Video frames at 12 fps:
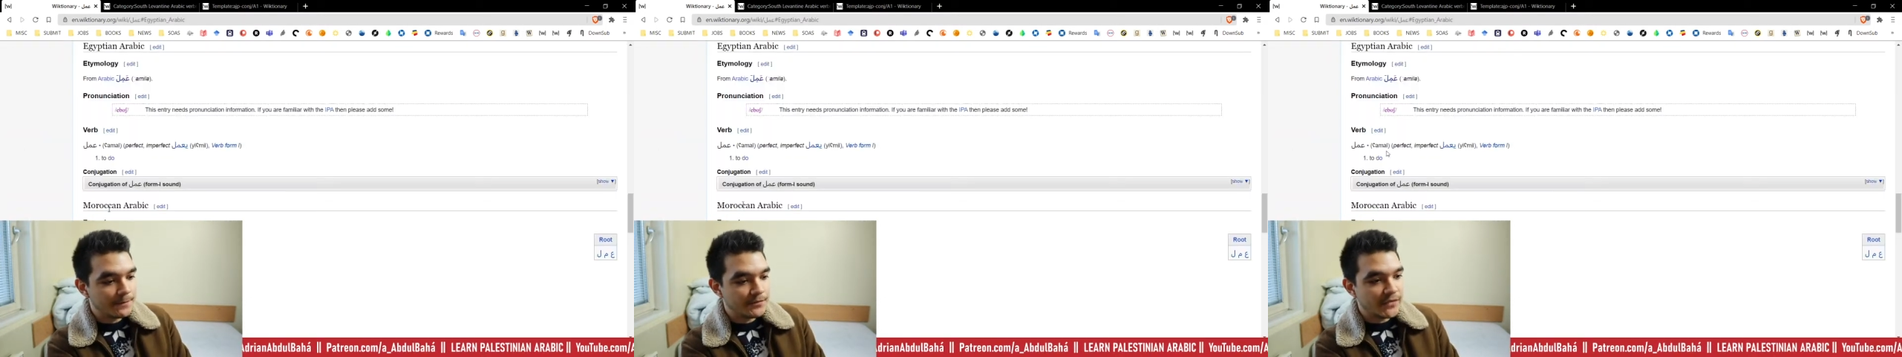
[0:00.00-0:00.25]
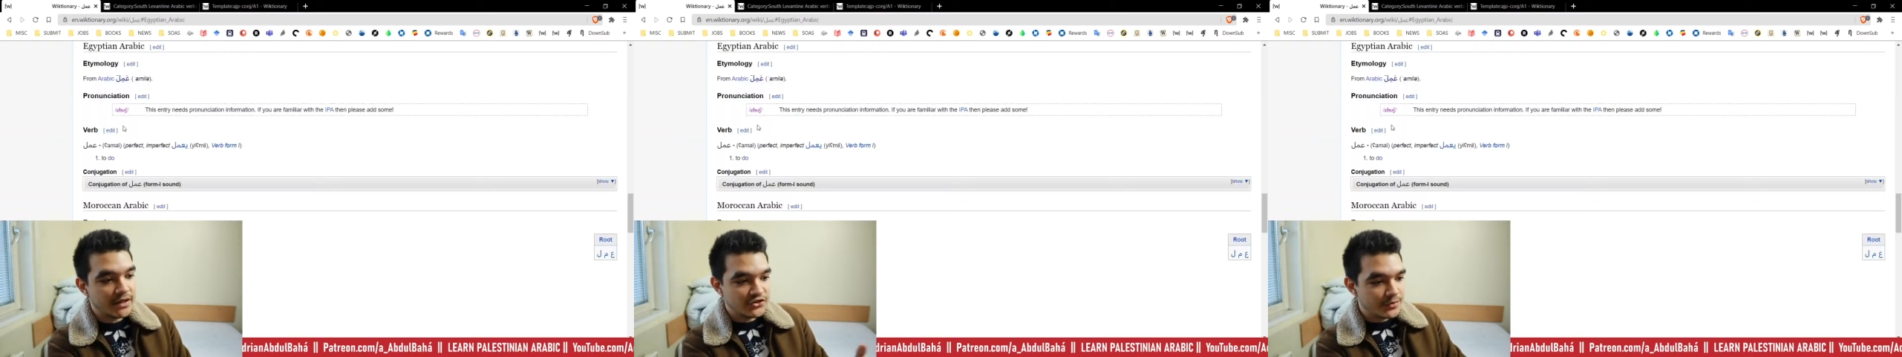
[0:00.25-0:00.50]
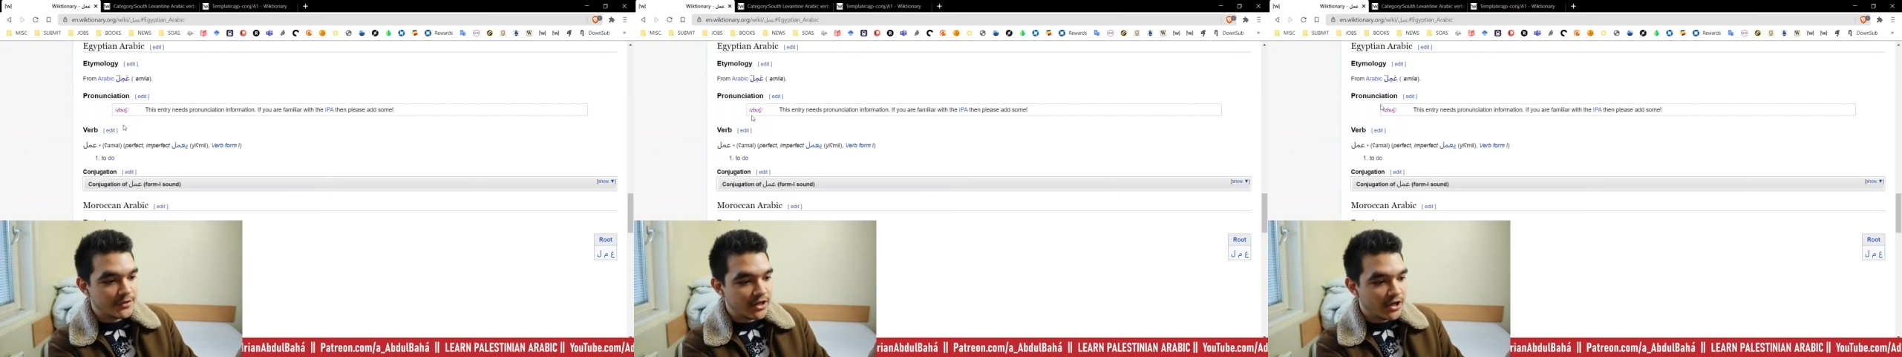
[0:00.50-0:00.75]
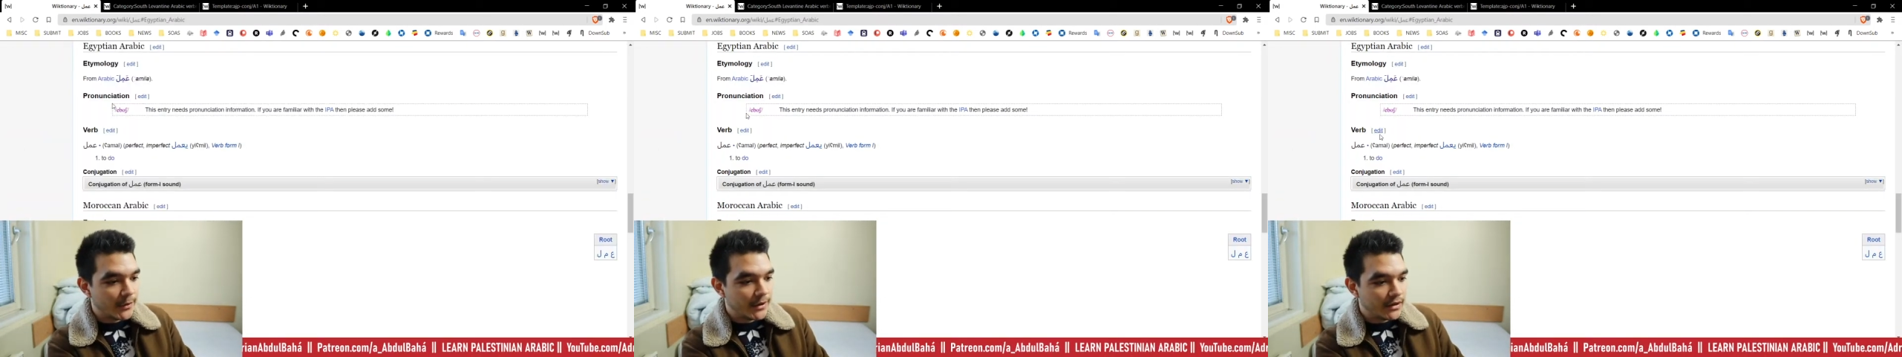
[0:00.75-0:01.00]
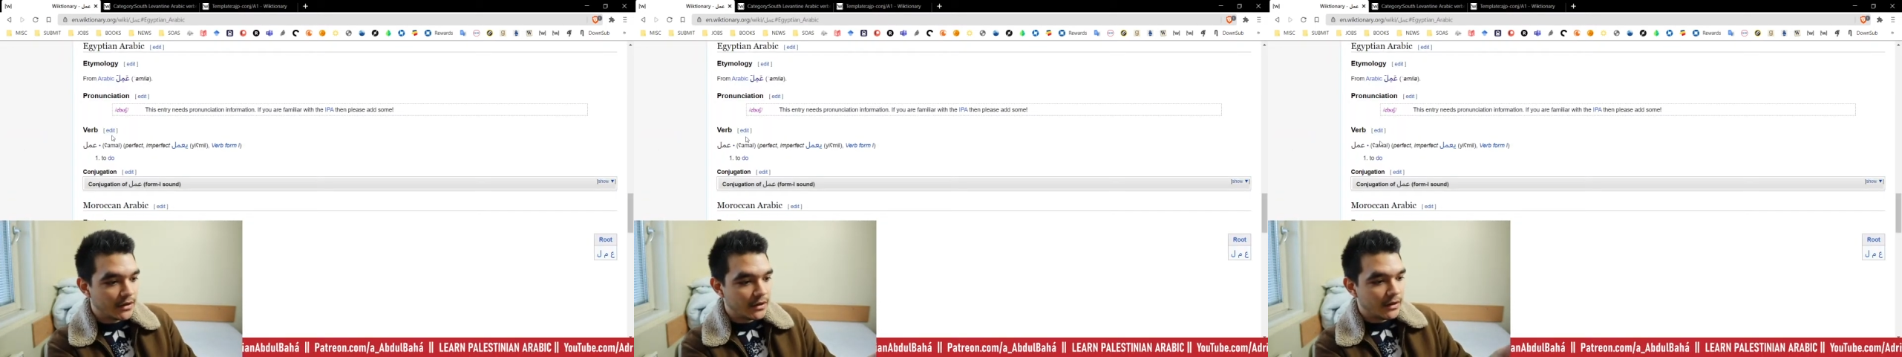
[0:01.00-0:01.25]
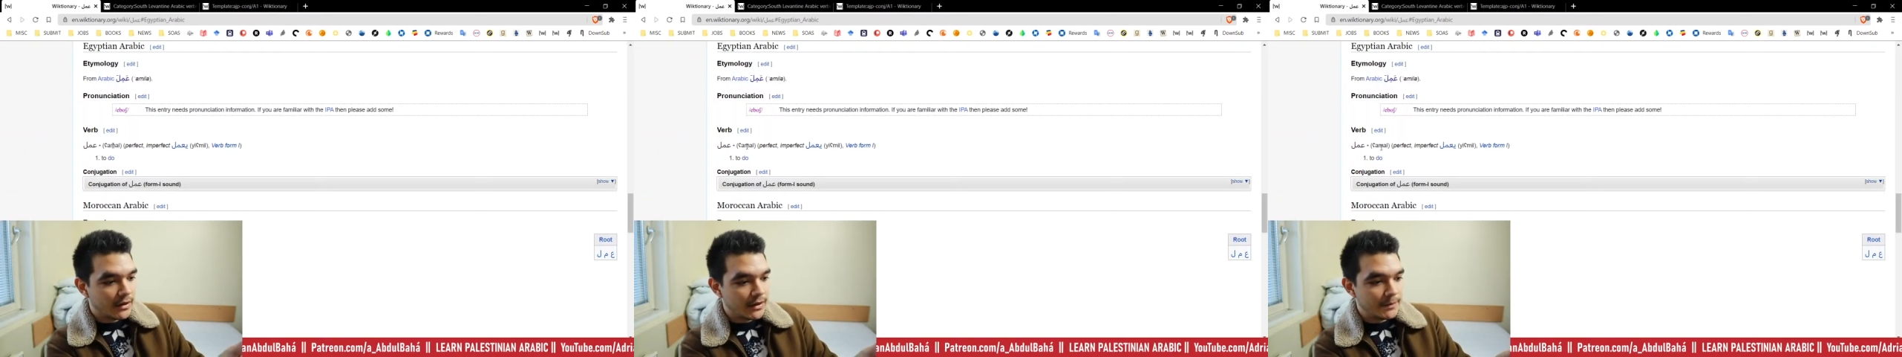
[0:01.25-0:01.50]
In Egyptian Arabic,
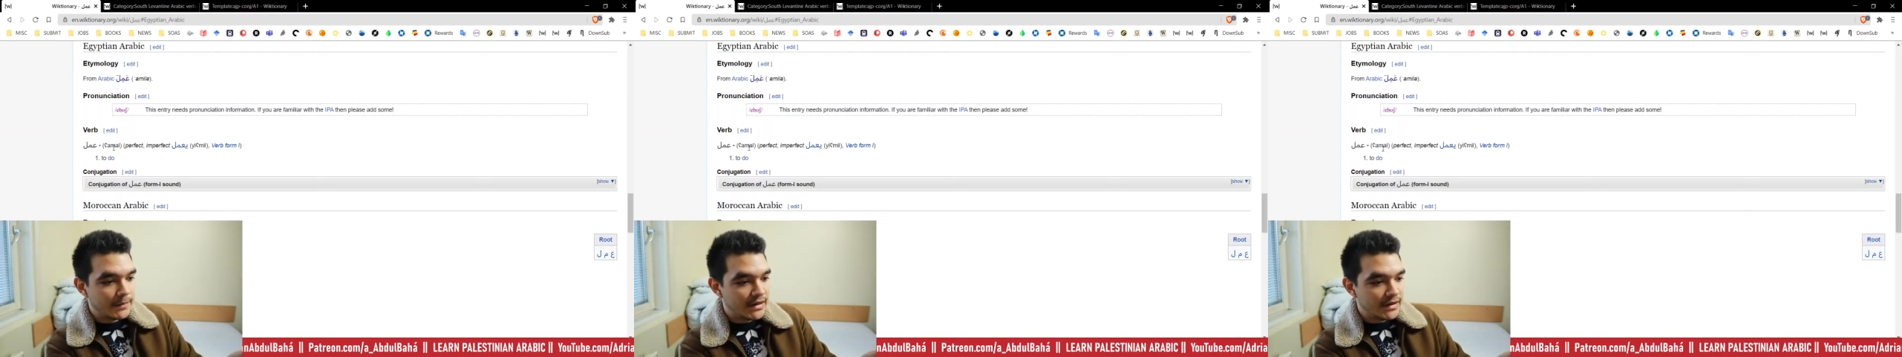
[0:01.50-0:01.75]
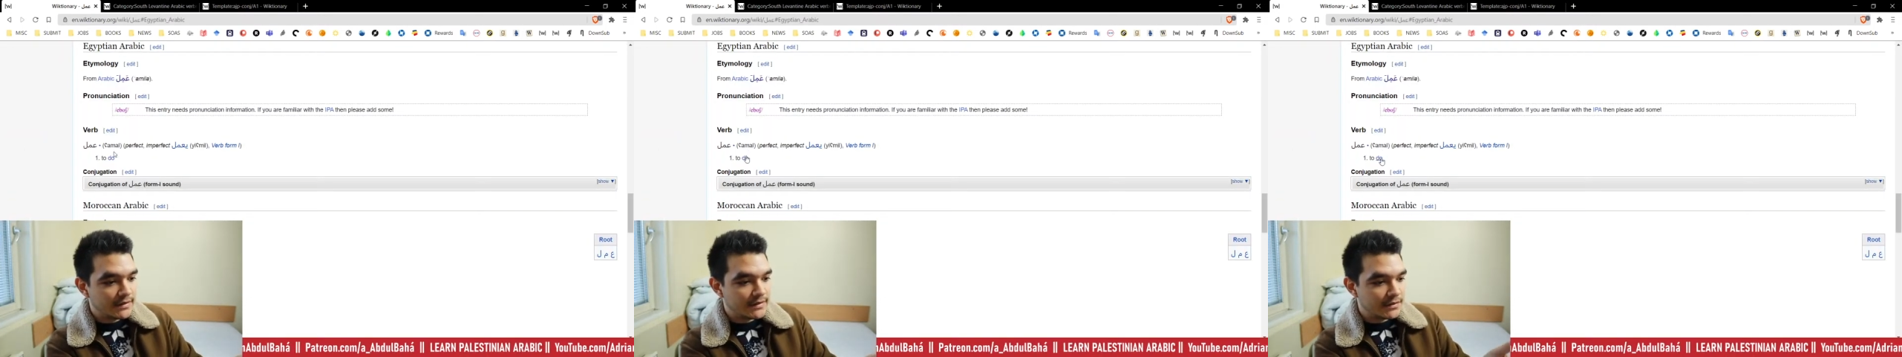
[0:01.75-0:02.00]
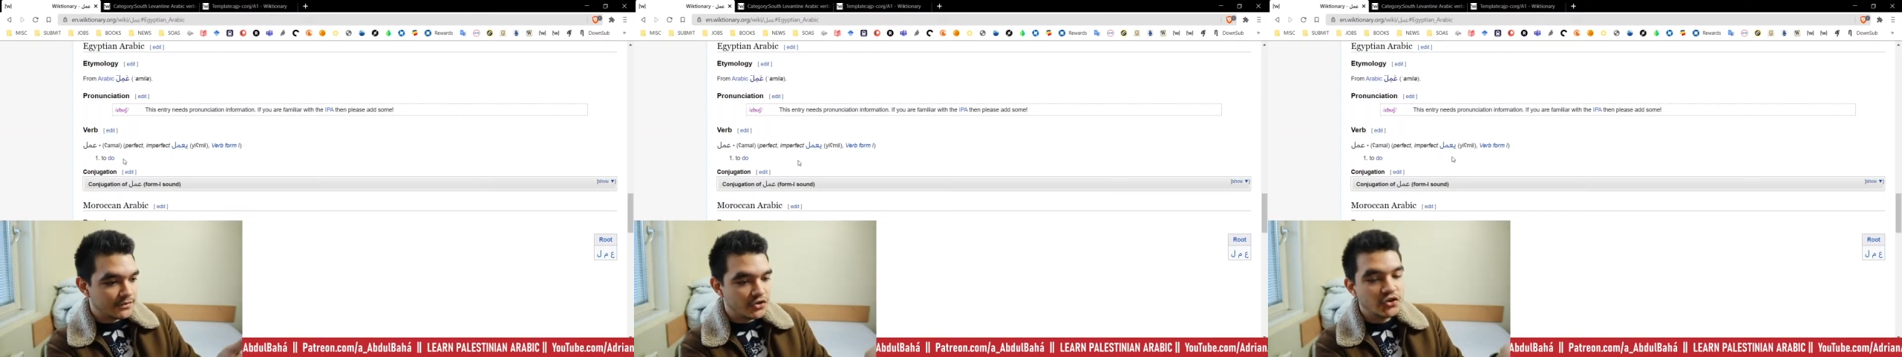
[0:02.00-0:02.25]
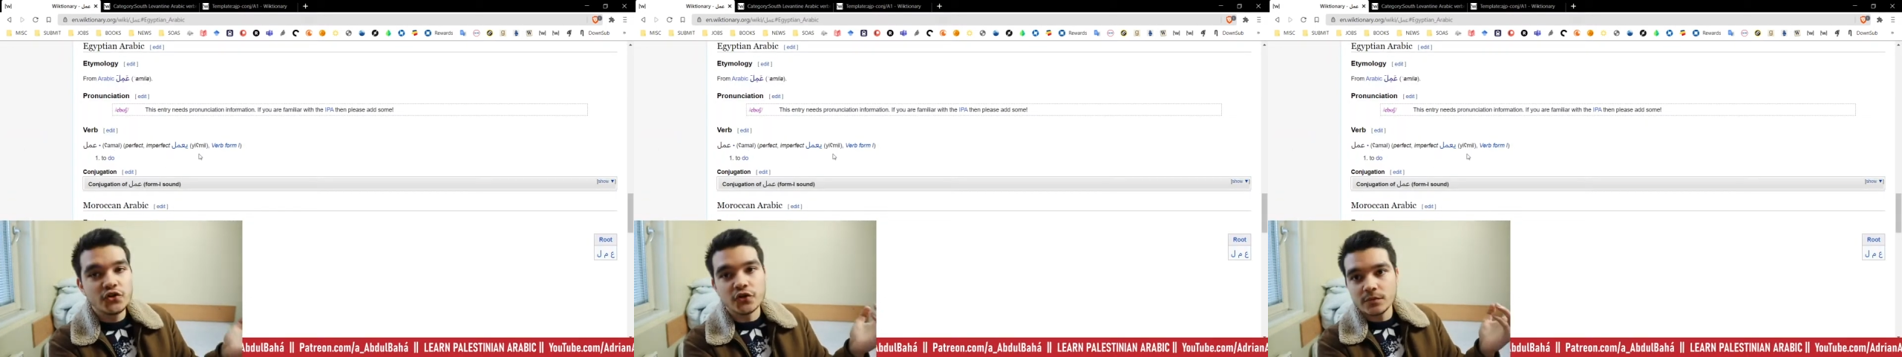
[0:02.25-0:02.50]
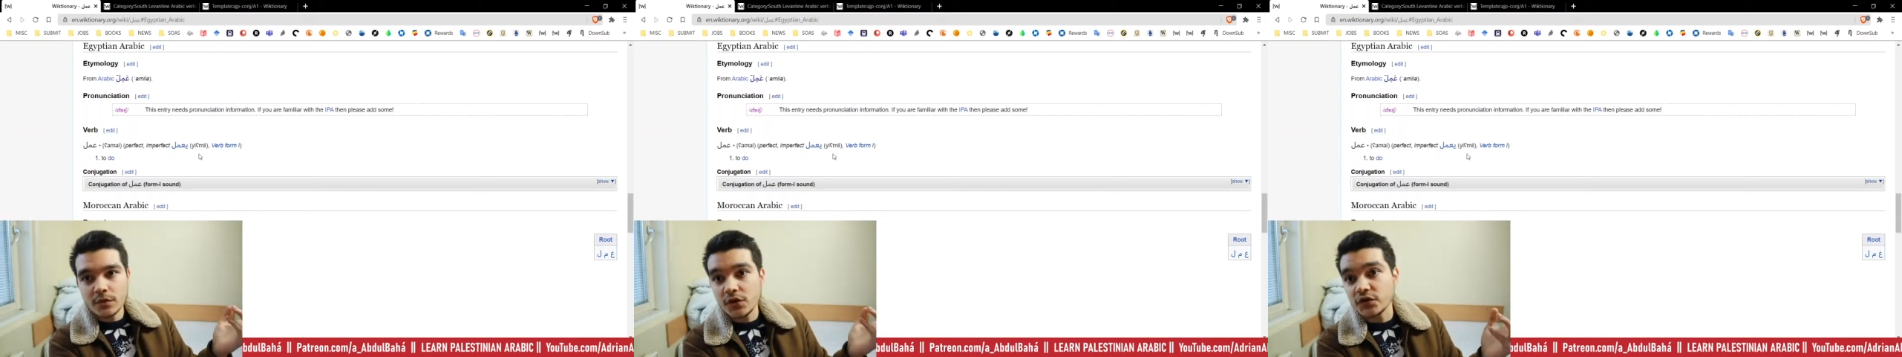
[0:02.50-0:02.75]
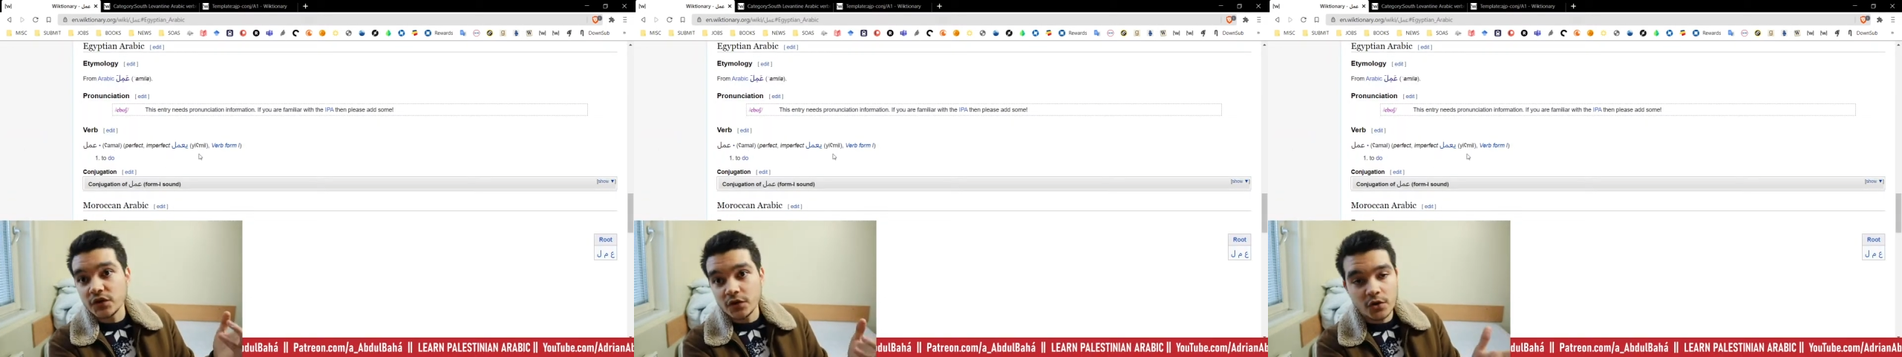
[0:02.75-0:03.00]
it means to do
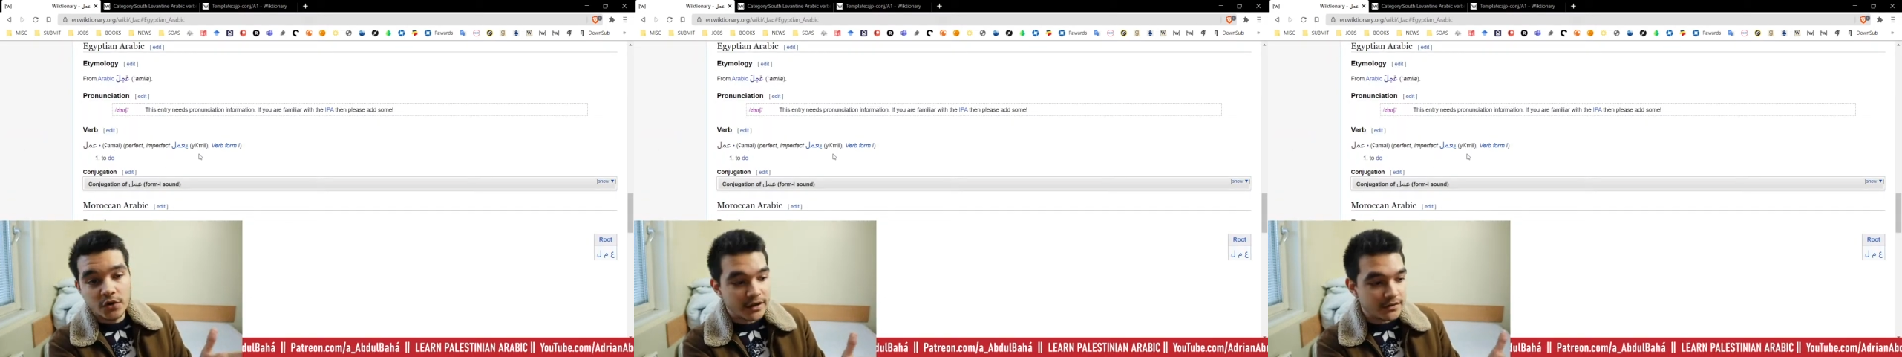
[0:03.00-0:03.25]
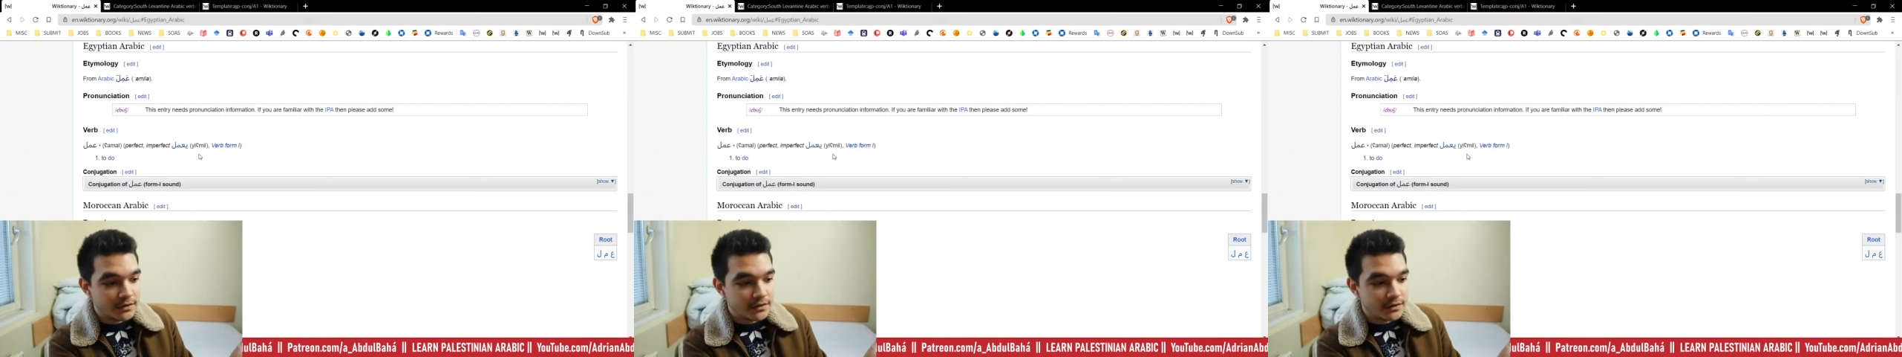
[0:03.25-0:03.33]
also. Okay,